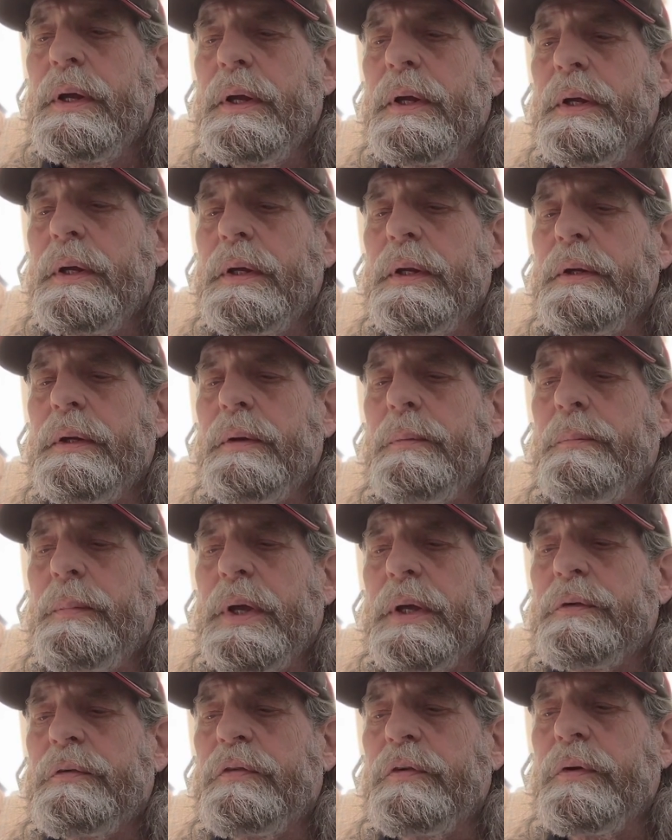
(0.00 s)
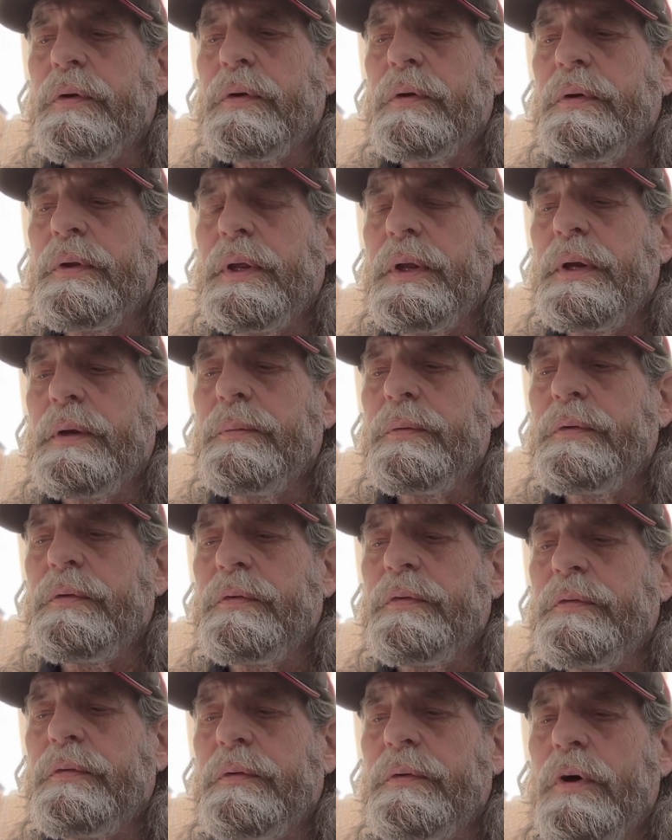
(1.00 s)
and to make sure that it
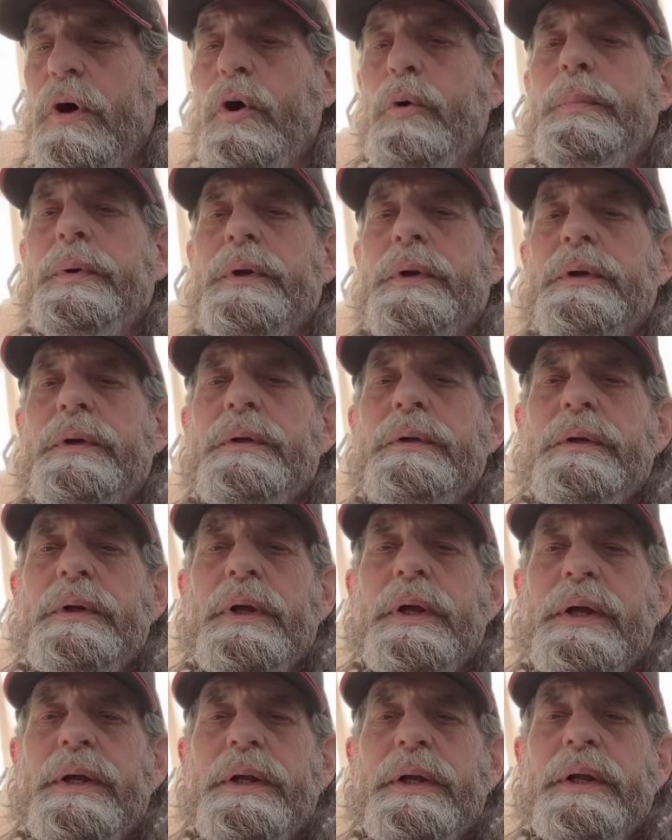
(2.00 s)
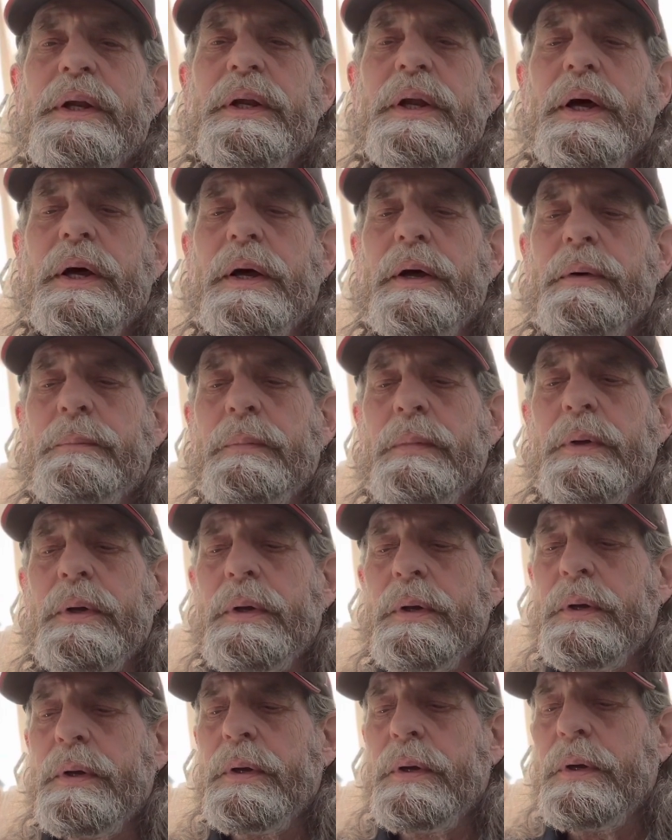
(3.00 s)
was open, and uh,
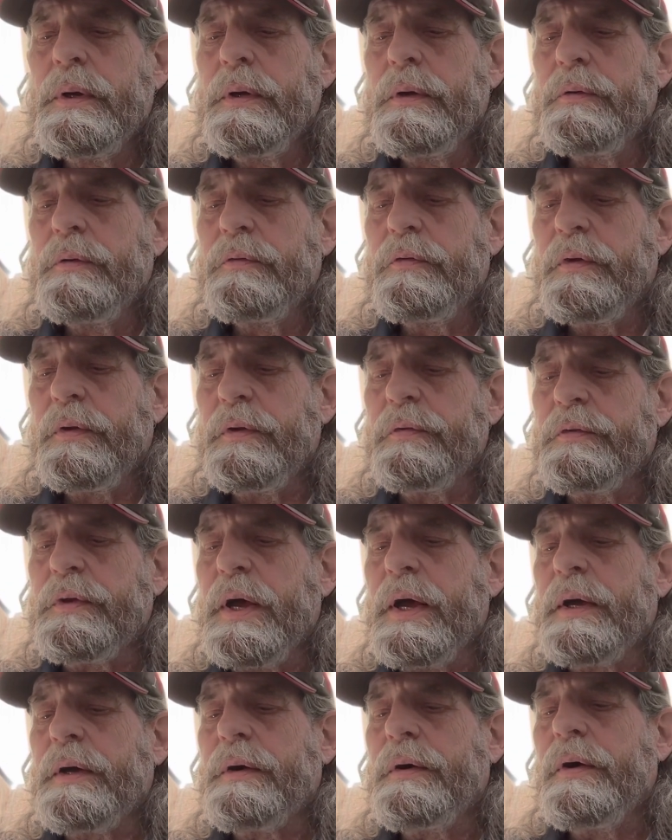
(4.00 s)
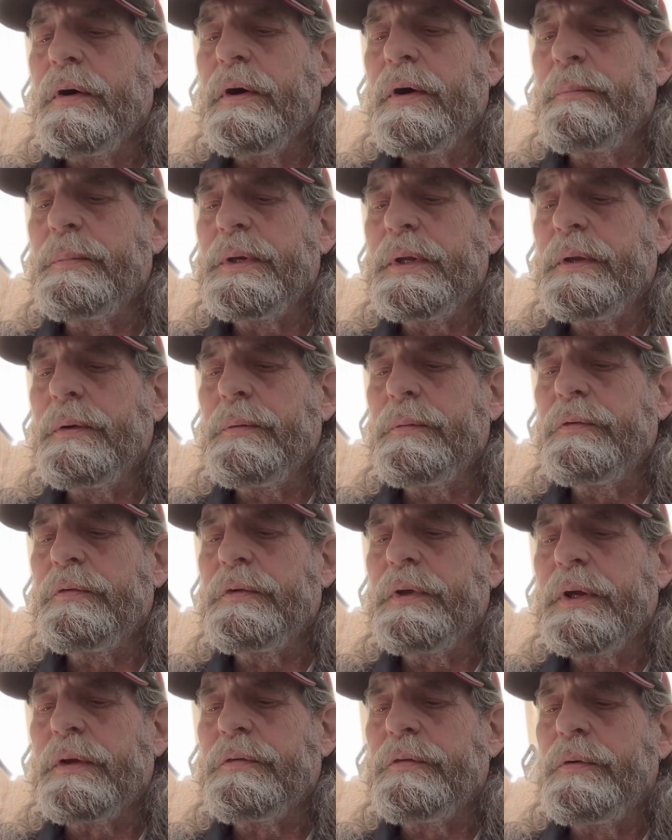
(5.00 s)
so this guy called me that was
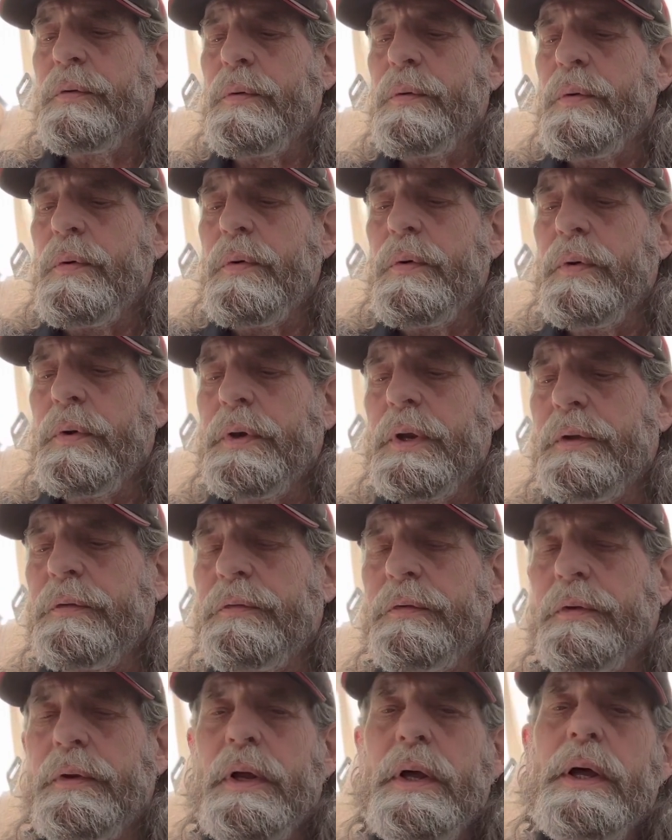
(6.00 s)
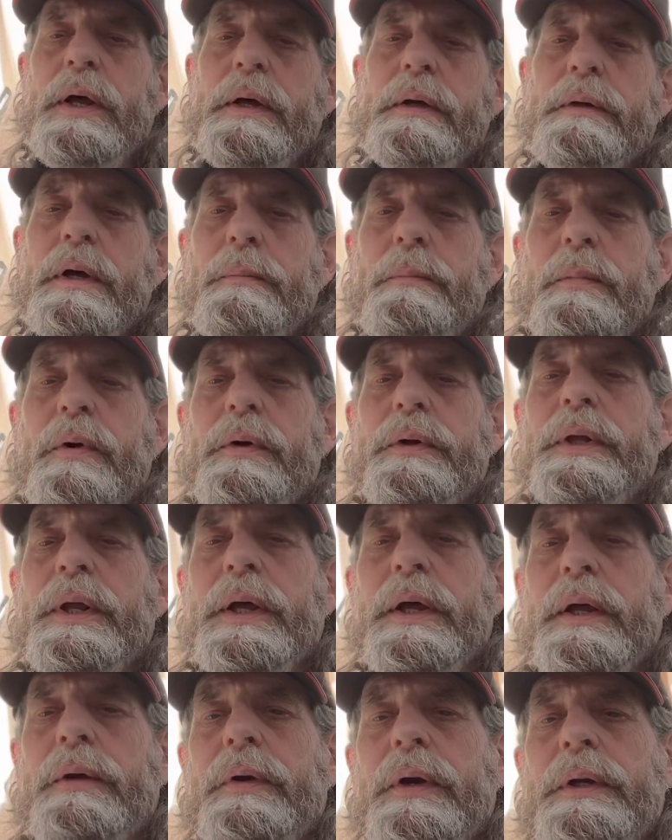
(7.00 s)
next door, and I said, I'll oh, come on
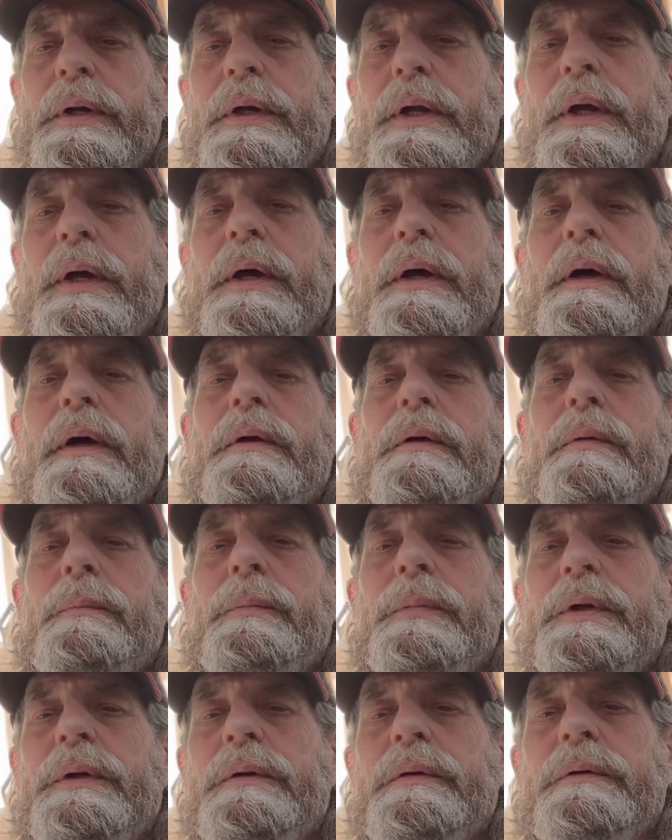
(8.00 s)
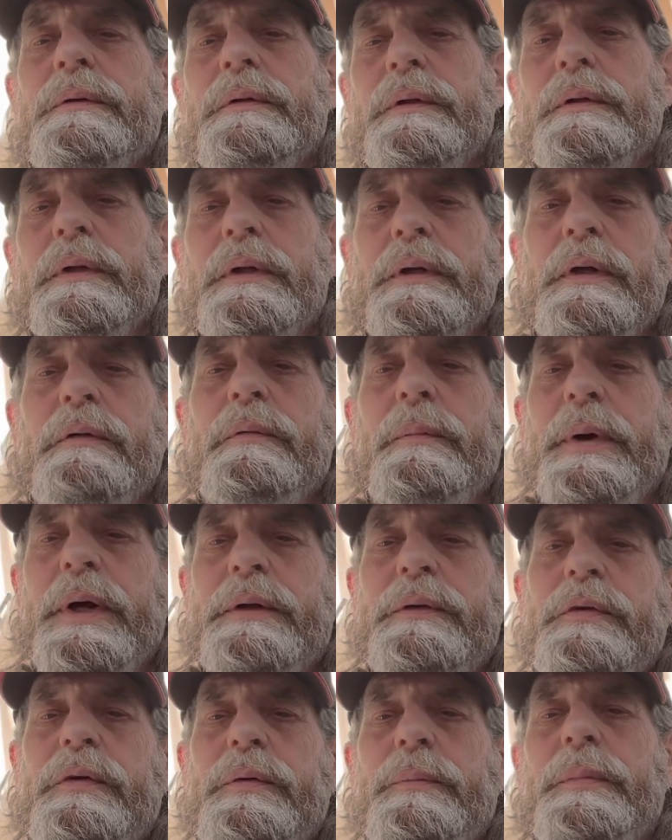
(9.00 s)
down right now. I only live
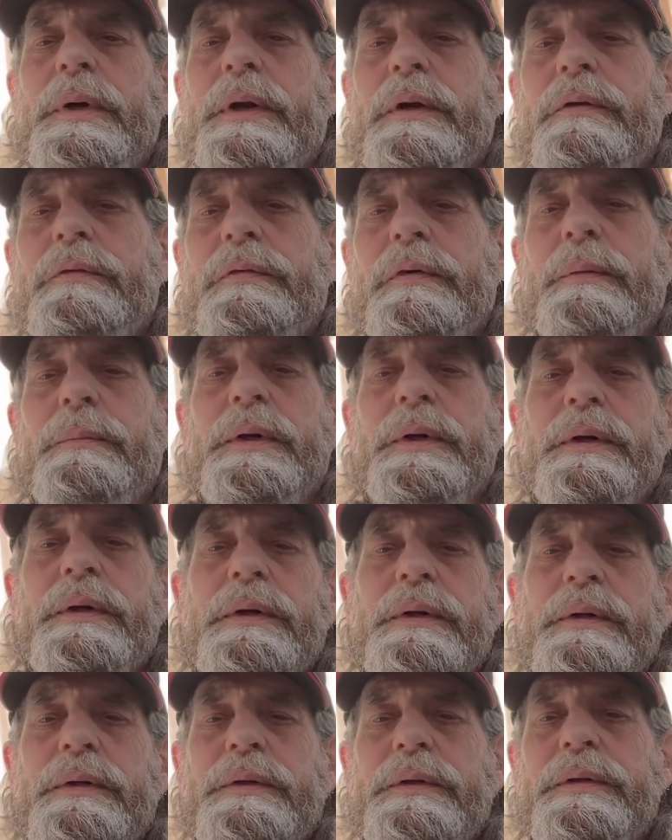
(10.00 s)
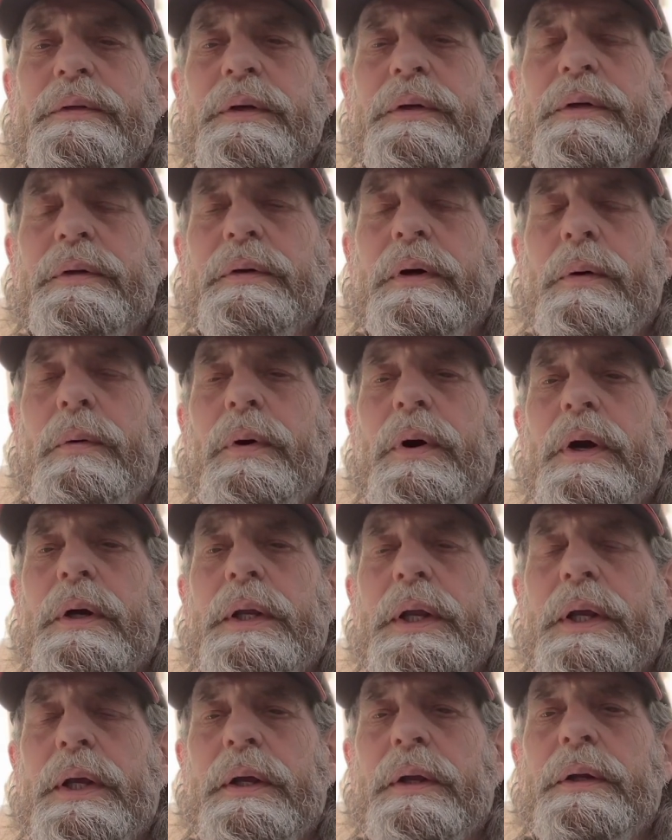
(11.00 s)
about two minutes from you. So I walked
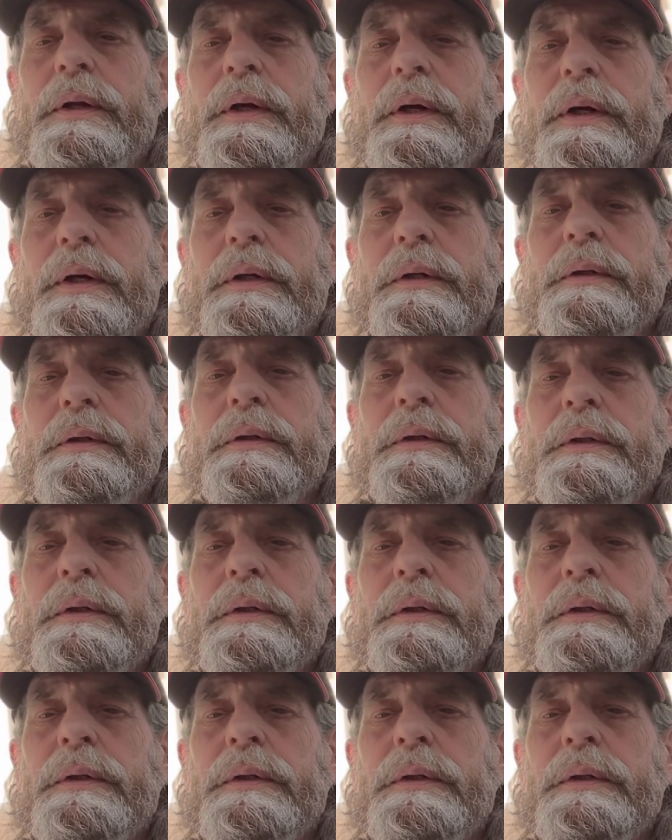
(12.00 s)
down there and